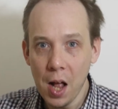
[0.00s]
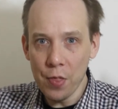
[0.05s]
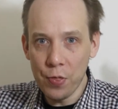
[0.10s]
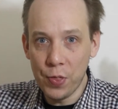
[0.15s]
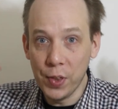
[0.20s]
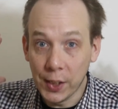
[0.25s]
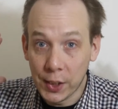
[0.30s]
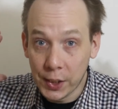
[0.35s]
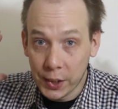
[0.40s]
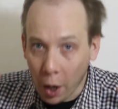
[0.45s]

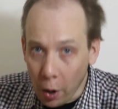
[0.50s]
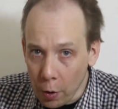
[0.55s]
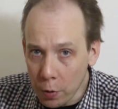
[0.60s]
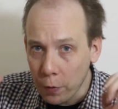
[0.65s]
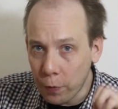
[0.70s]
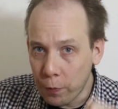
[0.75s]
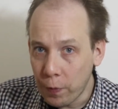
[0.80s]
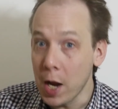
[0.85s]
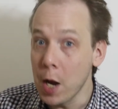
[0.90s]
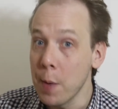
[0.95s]
The
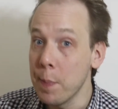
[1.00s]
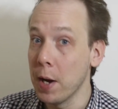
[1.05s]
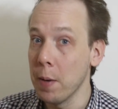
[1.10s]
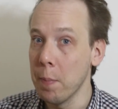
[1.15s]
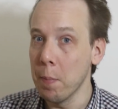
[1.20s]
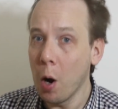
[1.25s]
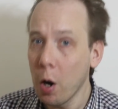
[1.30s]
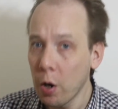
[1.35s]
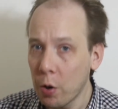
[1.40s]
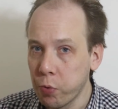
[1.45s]
Skoda Fabia
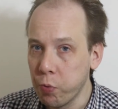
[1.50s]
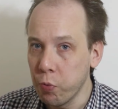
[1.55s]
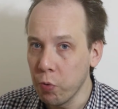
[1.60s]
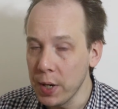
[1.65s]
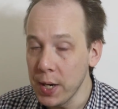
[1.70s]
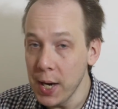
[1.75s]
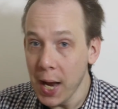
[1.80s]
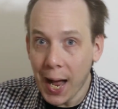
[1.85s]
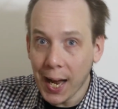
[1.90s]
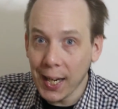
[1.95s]

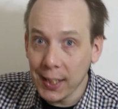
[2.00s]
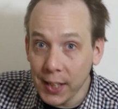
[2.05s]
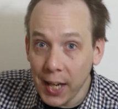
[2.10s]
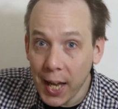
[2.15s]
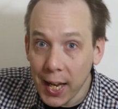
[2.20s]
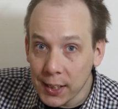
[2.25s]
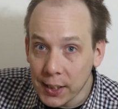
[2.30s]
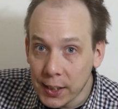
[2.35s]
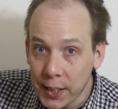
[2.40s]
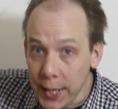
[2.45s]
Mk3 has an
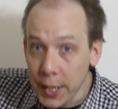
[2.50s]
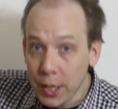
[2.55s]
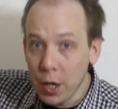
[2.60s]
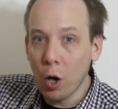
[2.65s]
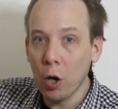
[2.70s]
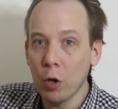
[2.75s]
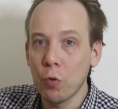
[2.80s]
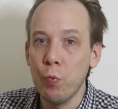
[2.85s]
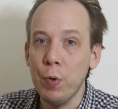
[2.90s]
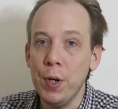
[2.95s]
SD
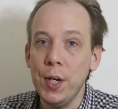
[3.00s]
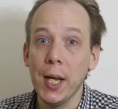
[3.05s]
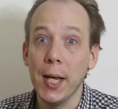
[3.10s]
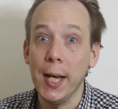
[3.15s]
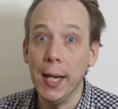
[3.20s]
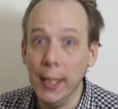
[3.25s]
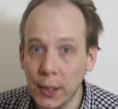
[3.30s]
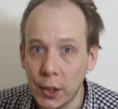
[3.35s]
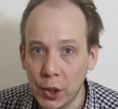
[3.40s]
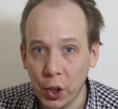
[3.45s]
card reader
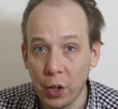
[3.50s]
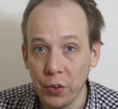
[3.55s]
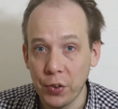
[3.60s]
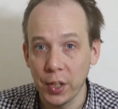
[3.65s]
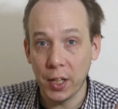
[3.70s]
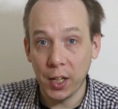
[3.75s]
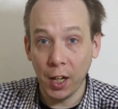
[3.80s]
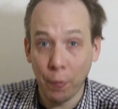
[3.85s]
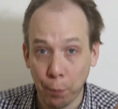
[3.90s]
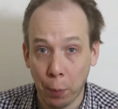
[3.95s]
inside the
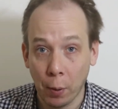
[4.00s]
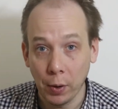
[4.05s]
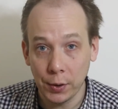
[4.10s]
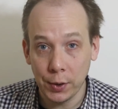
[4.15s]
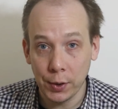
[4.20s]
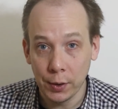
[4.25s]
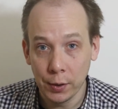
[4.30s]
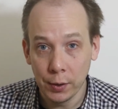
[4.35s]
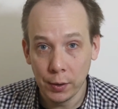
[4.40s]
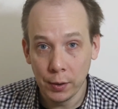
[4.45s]
glove
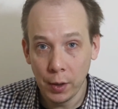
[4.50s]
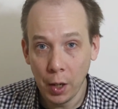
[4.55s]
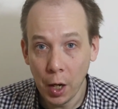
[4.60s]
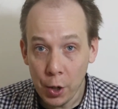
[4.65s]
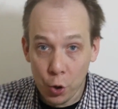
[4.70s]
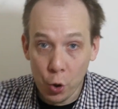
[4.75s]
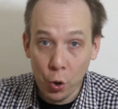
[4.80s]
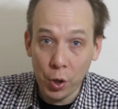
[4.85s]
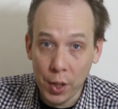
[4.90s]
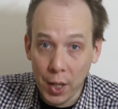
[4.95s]
box.
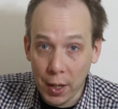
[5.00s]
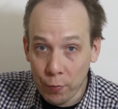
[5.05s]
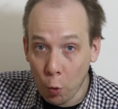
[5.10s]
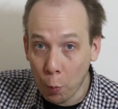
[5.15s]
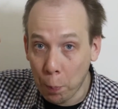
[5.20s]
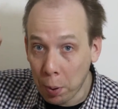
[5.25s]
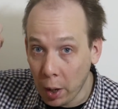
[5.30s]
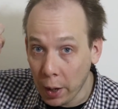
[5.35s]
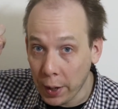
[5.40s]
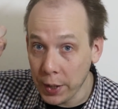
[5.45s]
You can
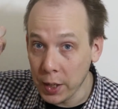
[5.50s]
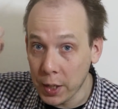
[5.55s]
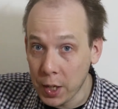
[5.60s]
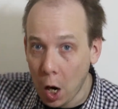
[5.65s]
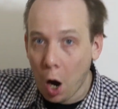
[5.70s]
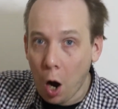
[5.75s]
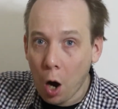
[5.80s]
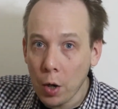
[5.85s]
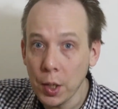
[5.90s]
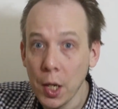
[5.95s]
therefore plug in the
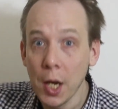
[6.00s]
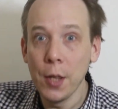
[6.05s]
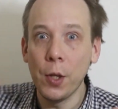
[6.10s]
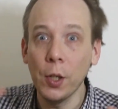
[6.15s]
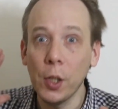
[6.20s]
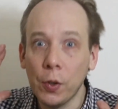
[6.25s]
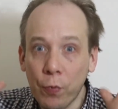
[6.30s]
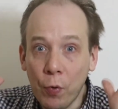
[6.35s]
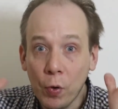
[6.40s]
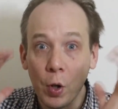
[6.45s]
card
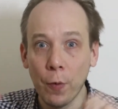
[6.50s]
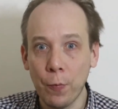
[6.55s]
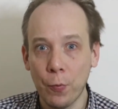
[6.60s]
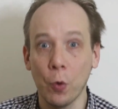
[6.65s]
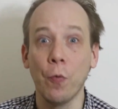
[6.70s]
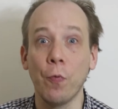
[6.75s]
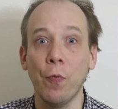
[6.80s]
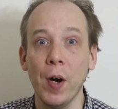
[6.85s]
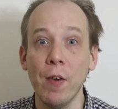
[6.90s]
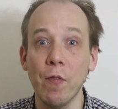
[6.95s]
that's full of
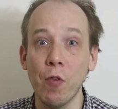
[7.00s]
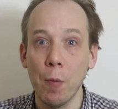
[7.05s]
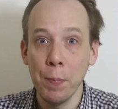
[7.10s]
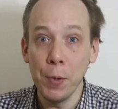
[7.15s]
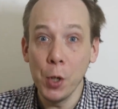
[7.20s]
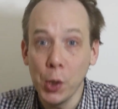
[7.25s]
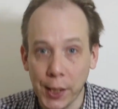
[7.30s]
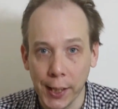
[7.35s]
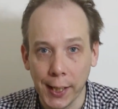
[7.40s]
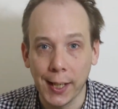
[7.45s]
your favourite
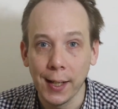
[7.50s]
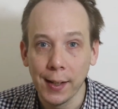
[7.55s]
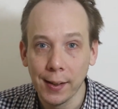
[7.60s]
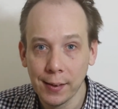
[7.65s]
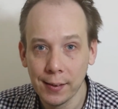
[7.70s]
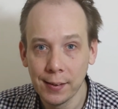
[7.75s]
music.